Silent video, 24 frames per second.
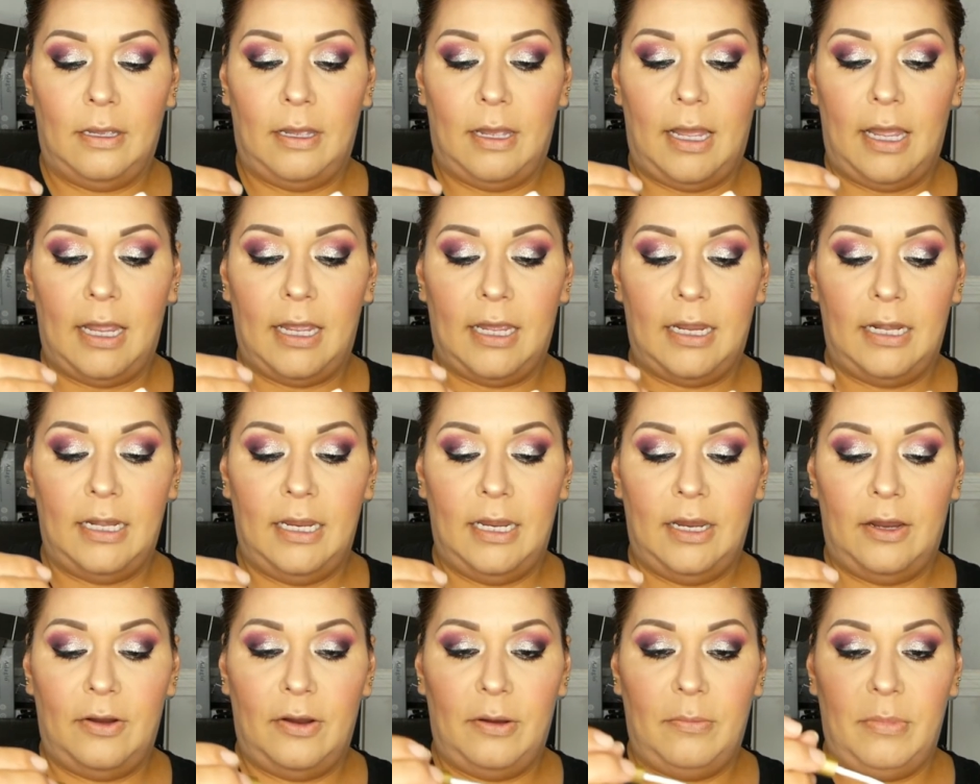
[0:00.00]
I can
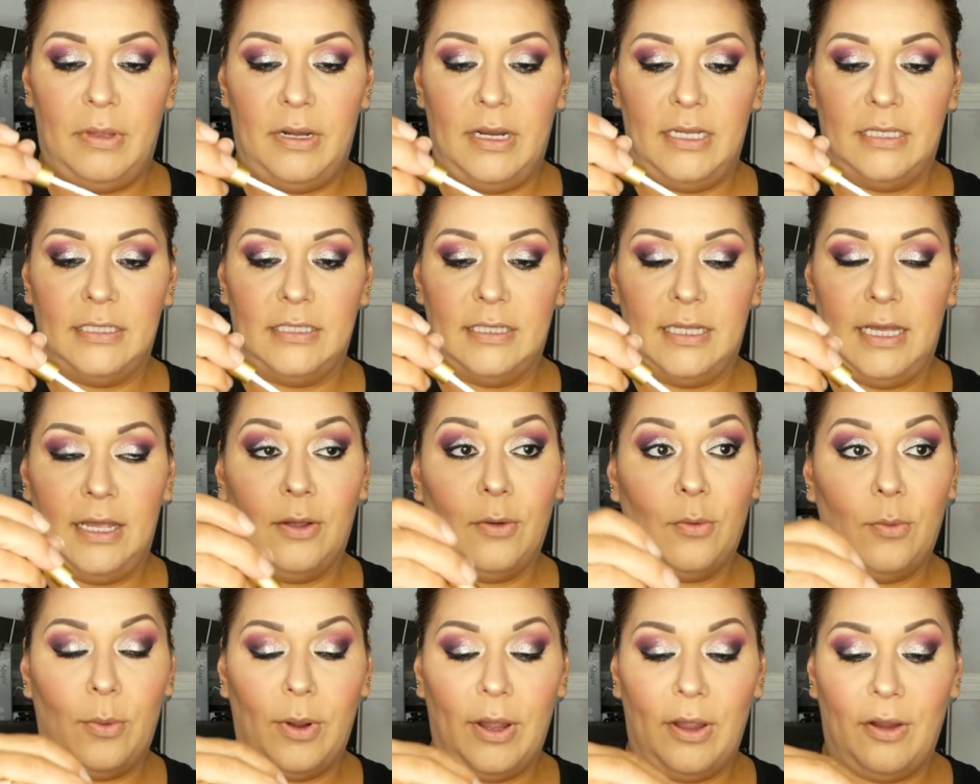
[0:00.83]
hear it, but it's
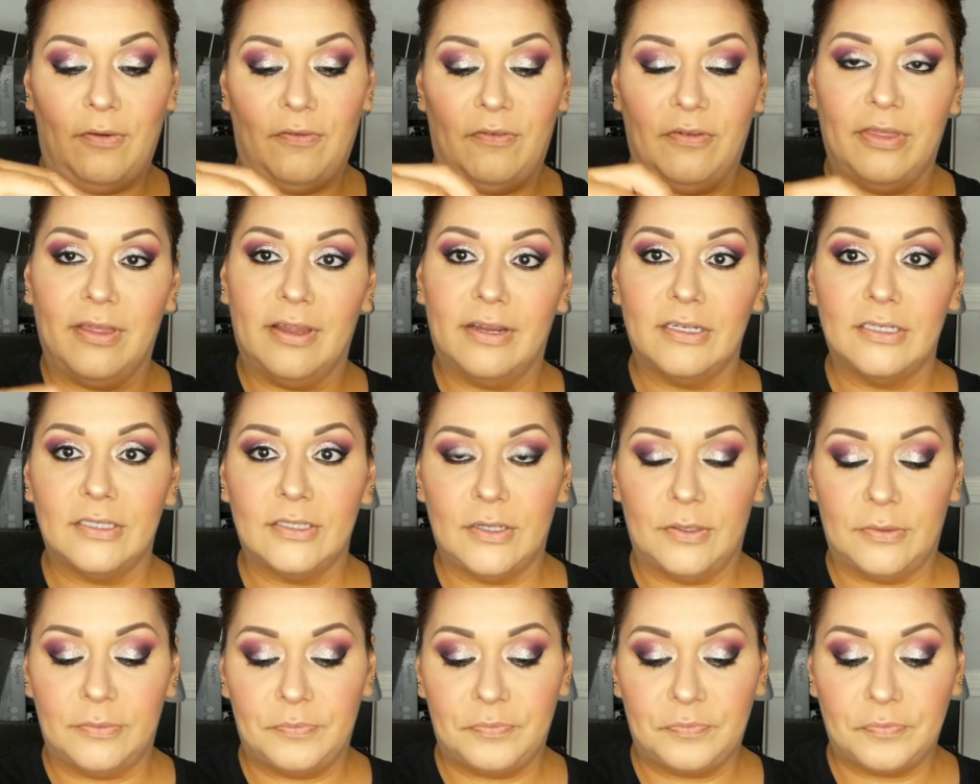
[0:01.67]
like way over there.
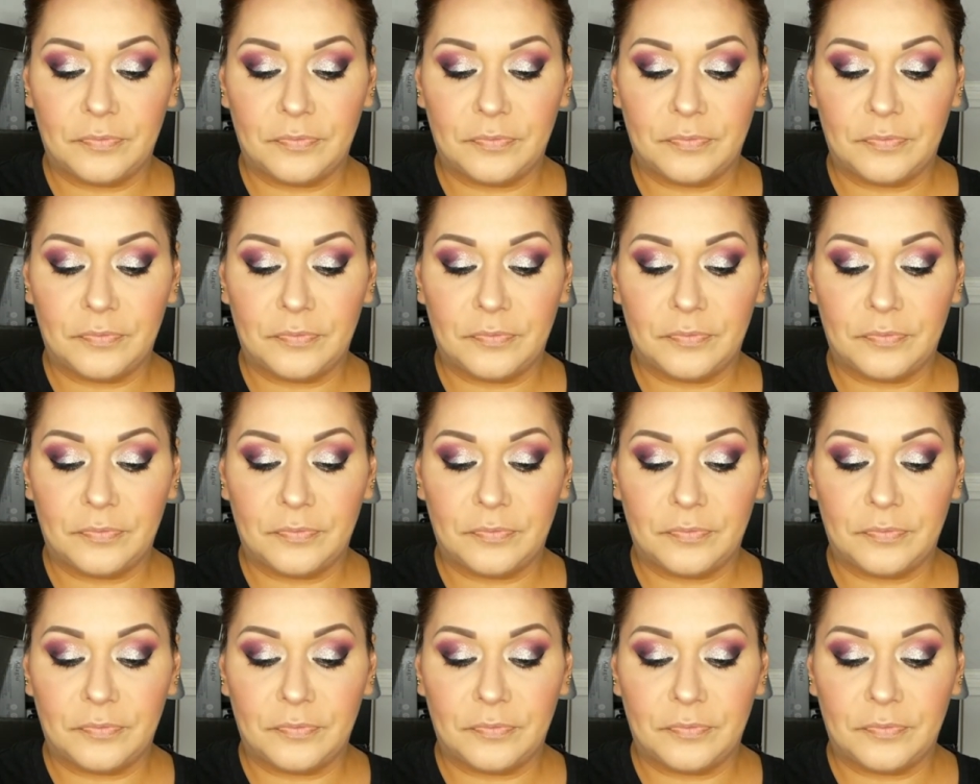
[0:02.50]
So